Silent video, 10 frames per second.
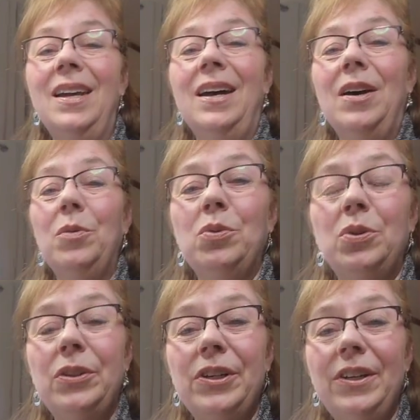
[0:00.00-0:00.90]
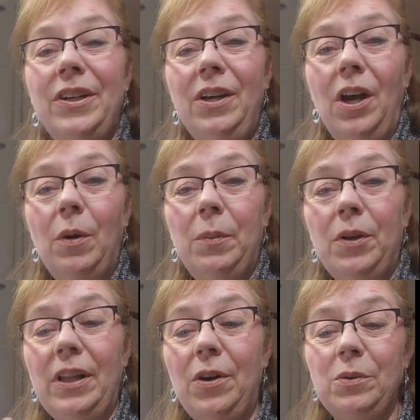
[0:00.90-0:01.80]
ruler, a
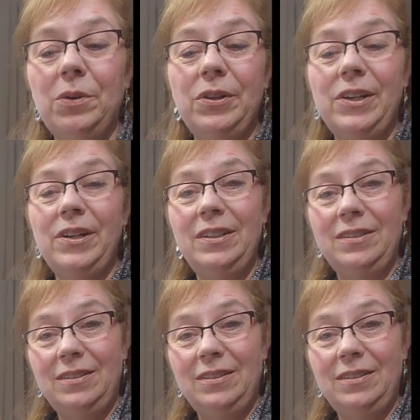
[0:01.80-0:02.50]
pull-out ruler.